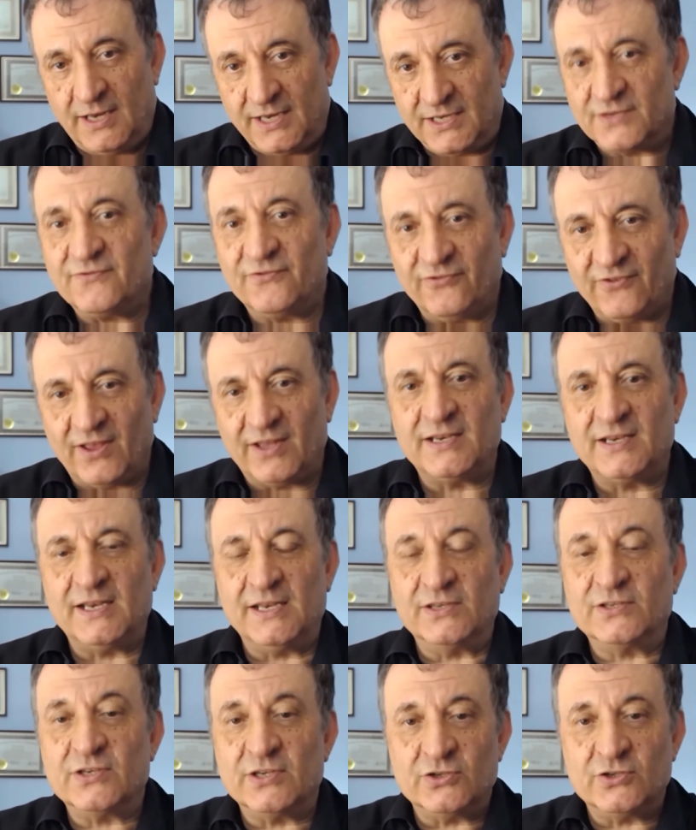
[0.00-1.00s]
It's
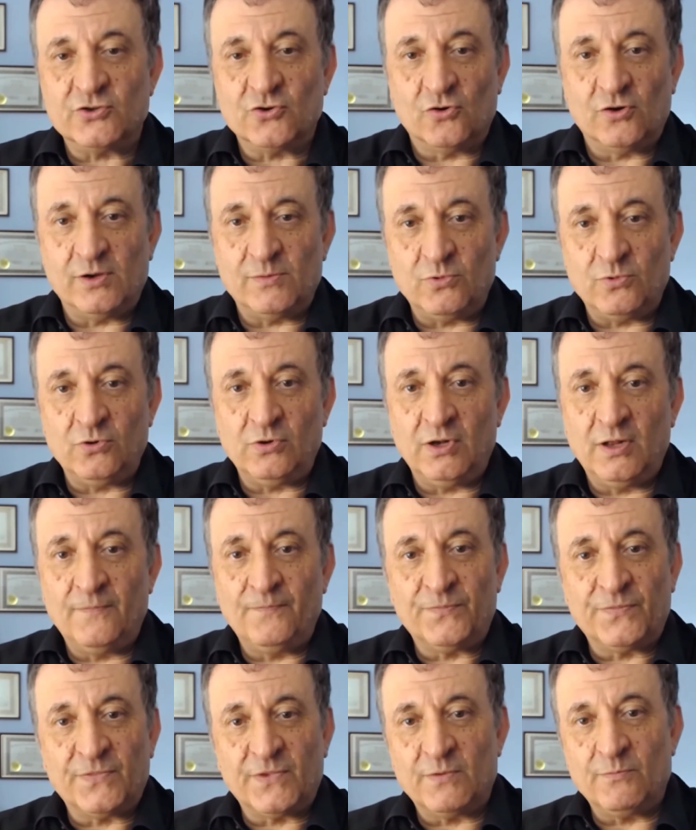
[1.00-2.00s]
fun, it's enjoyable,
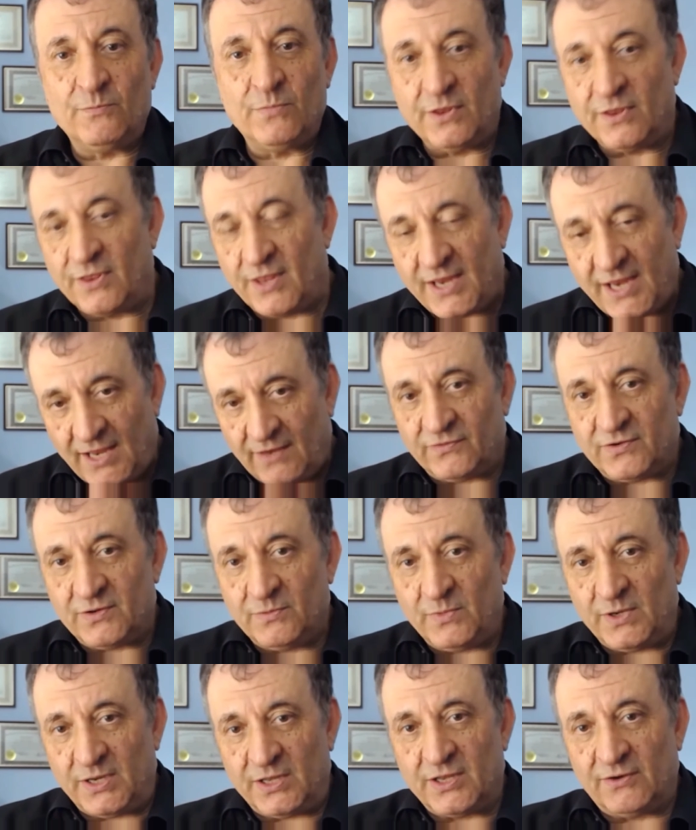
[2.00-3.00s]
but they have
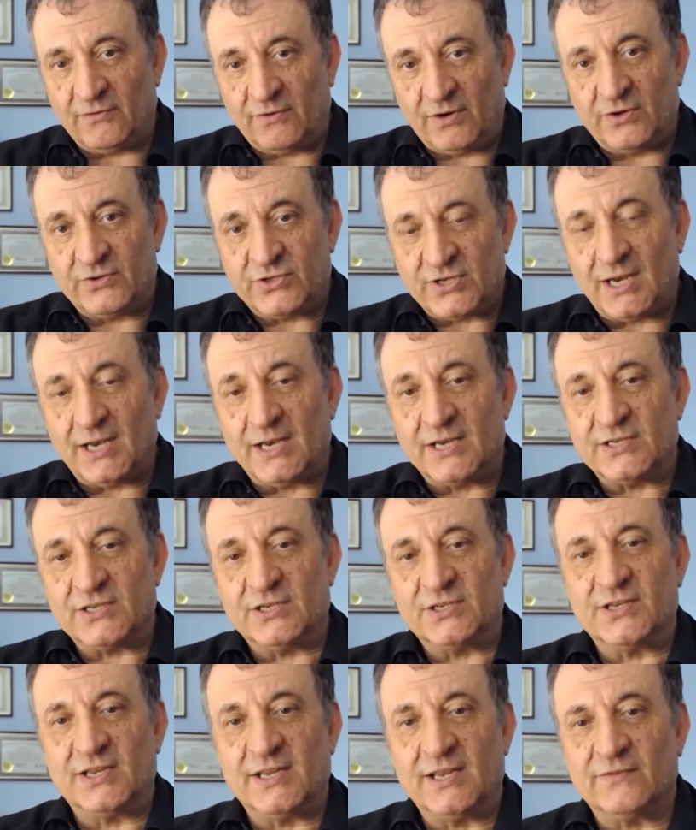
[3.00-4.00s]
to meet their own
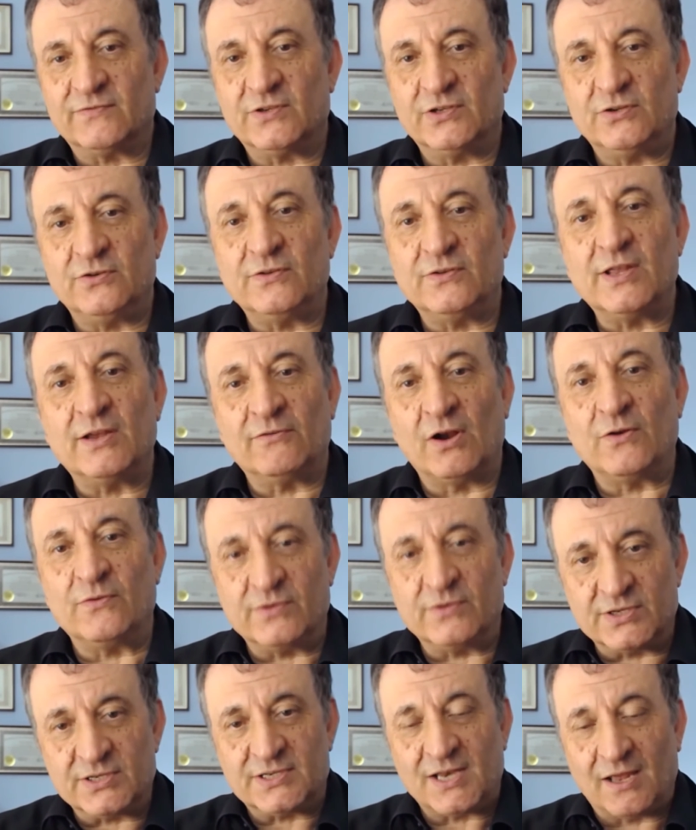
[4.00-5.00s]
challenges. They have to do their
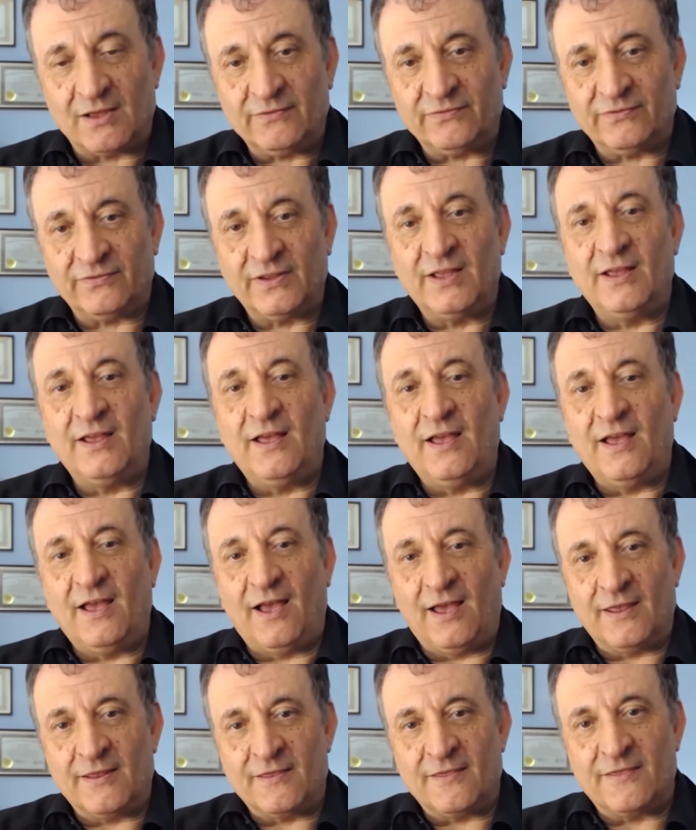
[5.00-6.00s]
own stuff
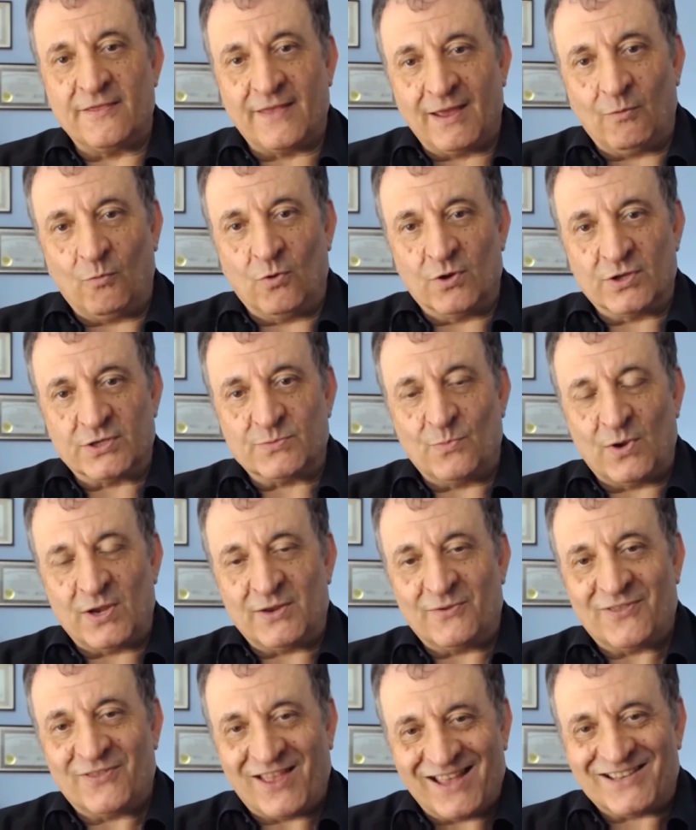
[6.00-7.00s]
and that what's
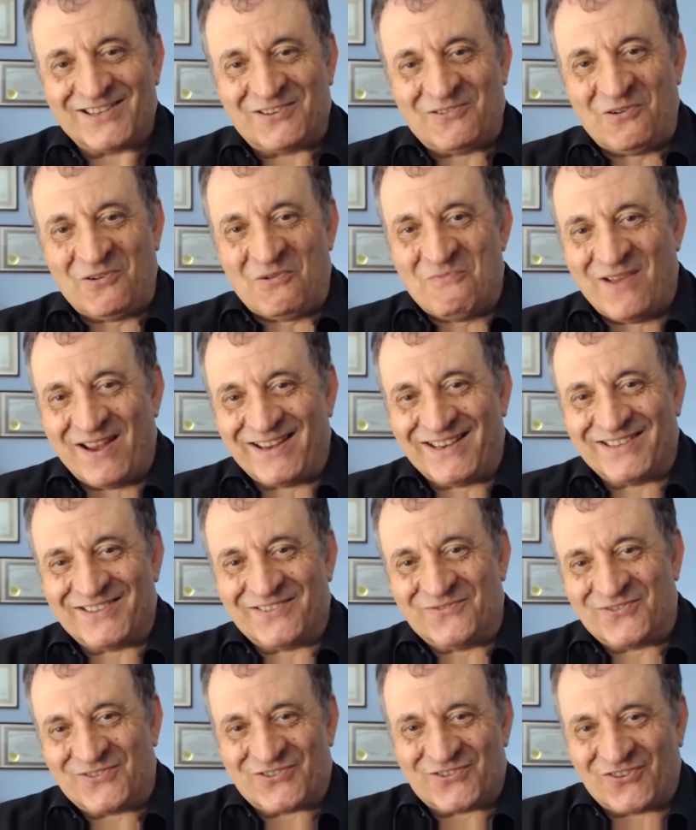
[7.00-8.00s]
make, that's what
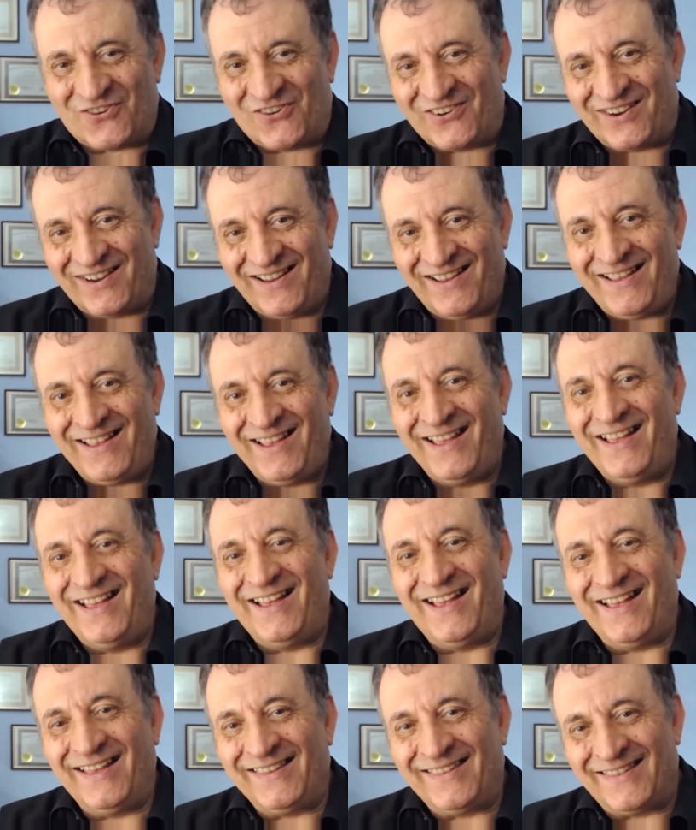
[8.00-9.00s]
makes them stronger,
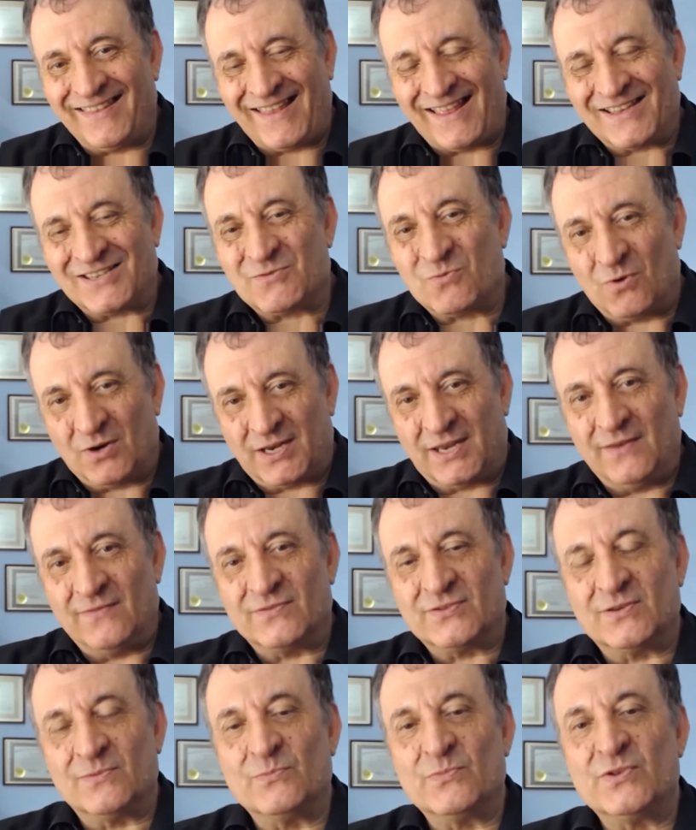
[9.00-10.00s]
and that's what
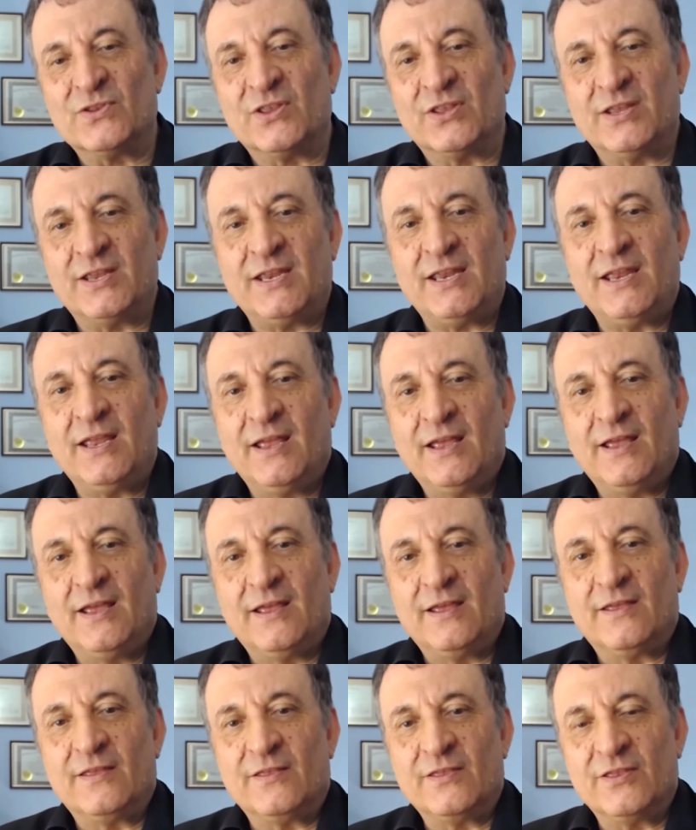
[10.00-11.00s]
gives them the
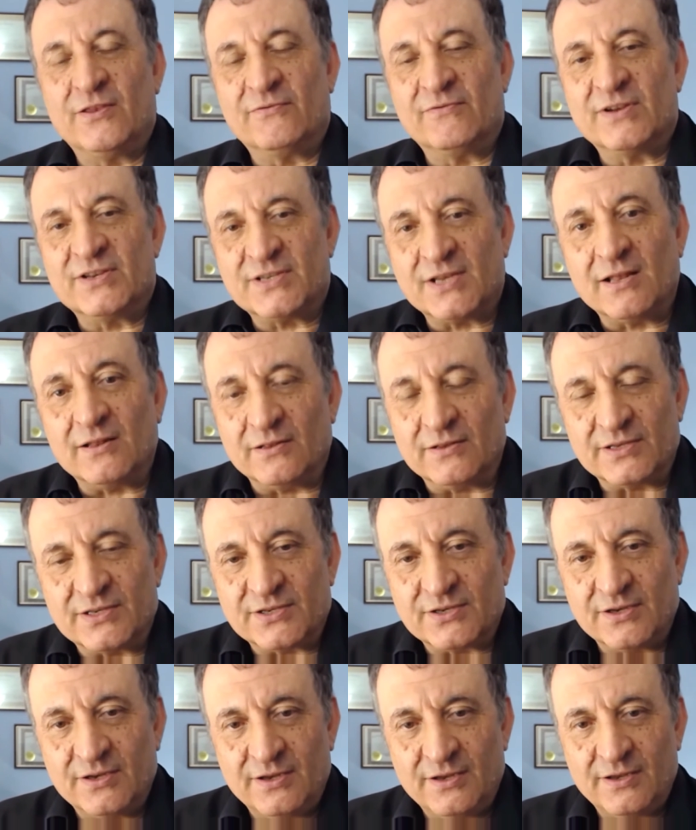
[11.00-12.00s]
the
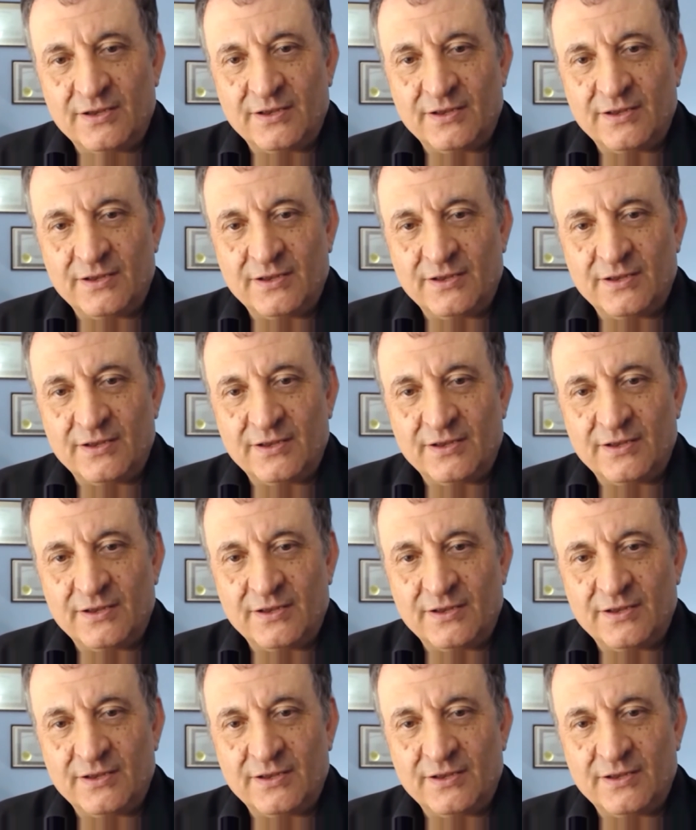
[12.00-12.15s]
results.